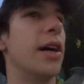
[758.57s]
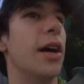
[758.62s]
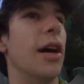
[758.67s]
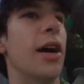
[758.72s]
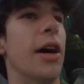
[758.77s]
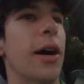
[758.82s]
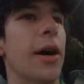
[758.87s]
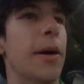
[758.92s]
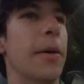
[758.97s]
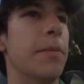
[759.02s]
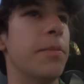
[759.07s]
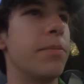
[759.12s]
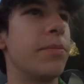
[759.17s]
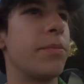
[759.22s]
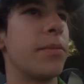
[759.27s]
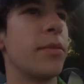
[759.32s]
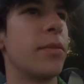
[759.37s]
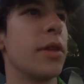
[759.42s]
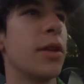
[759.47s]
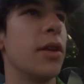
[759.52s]
Uh,
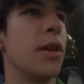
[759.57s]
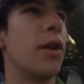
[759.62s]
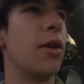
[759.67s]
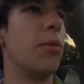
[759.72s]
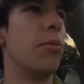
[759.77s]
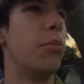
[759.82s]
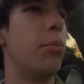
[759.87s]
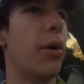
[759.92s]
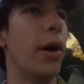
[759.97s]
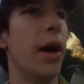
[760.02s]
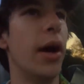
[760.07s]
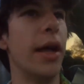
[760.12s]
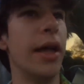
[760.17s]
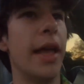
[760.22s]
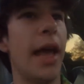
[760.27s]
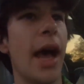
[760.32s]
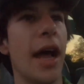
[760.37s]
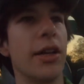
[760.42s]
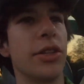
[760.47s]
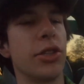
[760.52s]
but
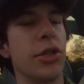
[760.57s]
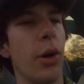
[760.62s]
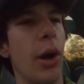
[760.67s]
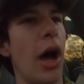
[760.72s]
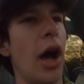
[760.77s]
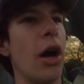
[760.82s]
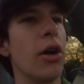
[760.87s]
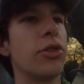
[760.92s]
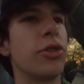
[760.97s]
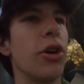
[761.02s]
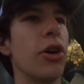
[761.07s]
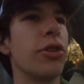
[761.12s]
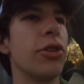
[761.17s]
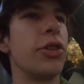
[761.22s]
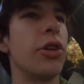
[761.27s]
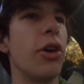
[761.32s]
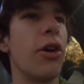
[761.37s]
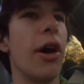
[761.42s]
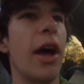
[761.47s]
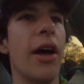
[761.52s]
yeah, so I'll talk
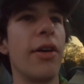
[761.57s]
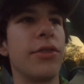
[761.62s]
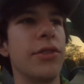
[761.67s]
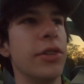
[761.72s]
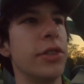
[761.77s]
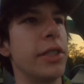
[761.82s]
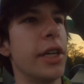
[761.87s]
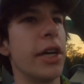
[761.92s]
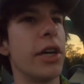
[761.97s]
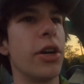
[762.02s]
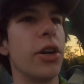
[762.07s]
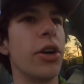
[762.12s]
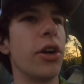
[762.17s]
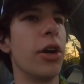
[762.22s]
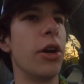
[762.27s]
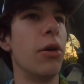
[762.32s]
to y'all after dinner.